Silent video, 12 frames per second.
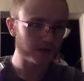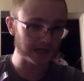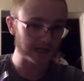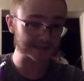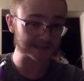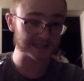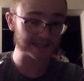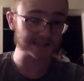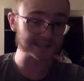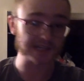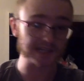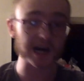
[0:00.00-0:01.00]

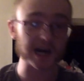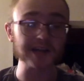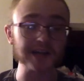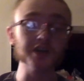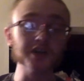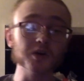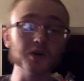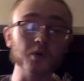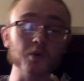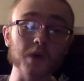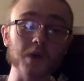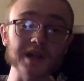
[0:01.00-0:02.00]
1899,
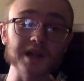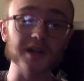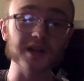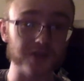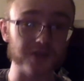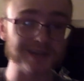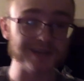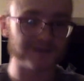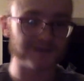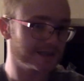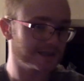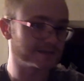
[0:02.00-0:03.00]
when they
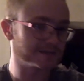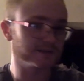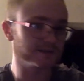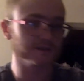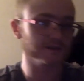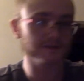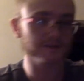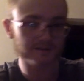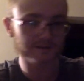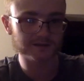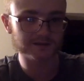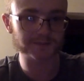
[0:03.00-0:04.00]
invaded
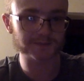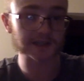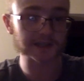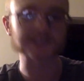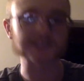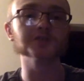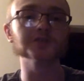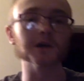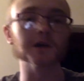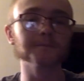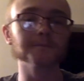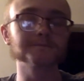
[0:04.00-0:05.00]
Spanish Cuba